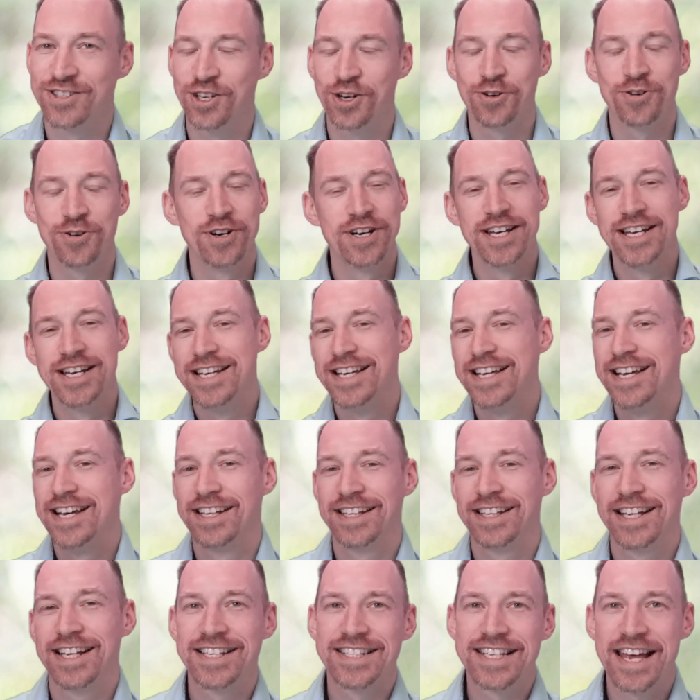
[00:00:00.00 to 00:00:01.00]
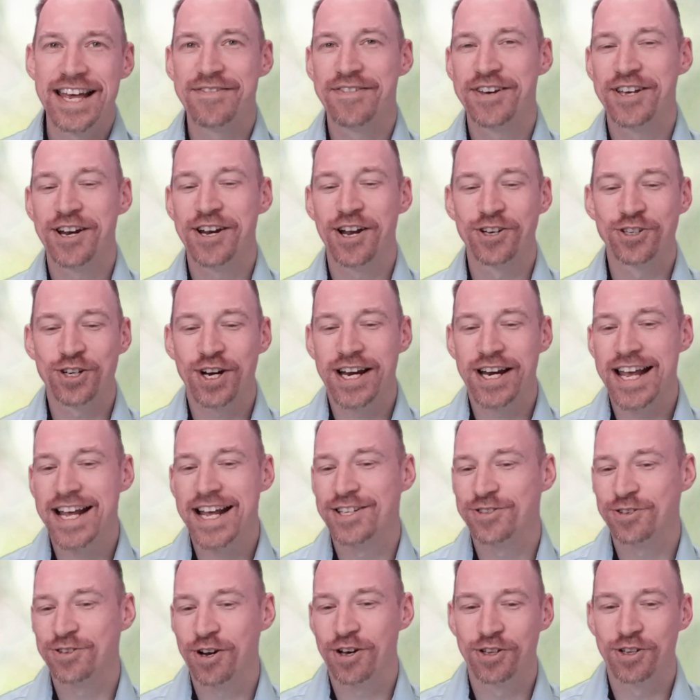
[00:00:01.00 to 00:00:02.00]
So let's dive in. I'll try to
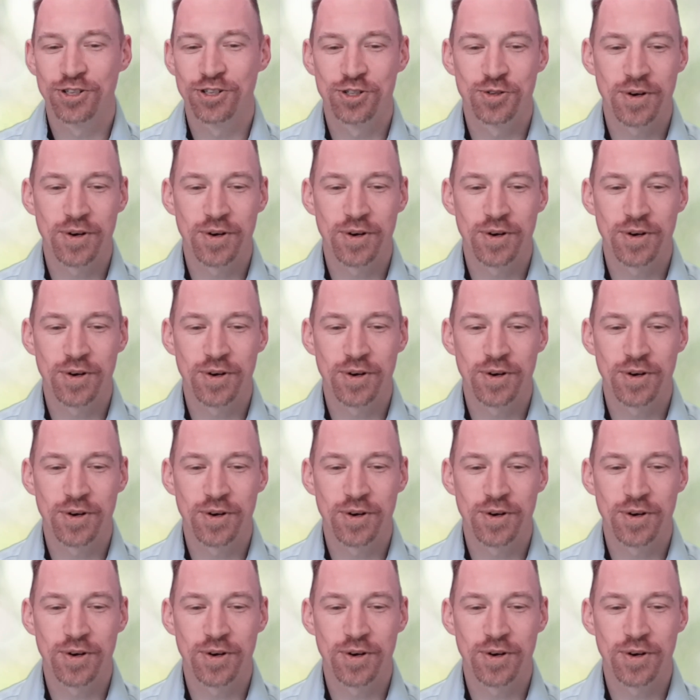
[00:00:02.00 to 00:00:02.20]
answer all those